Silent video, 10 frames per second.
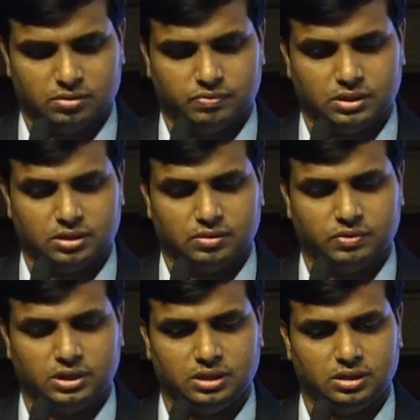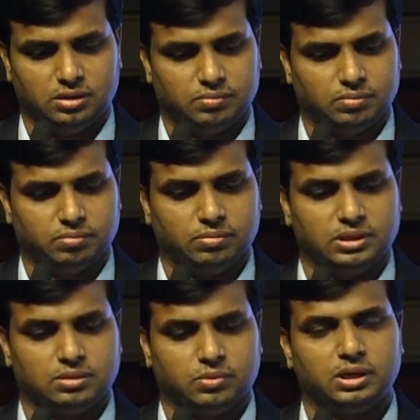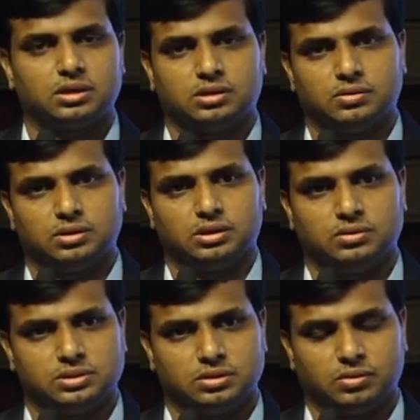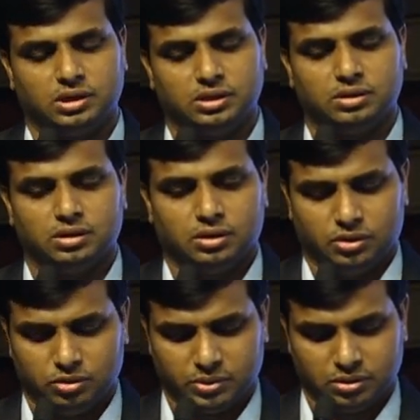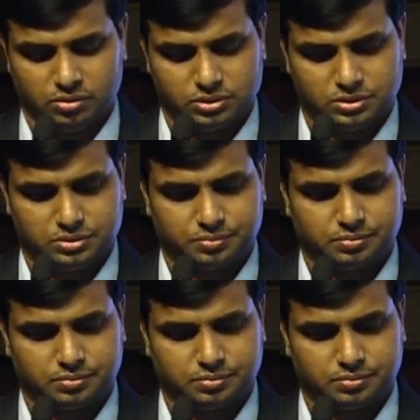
when we monitor the odor using only human nose.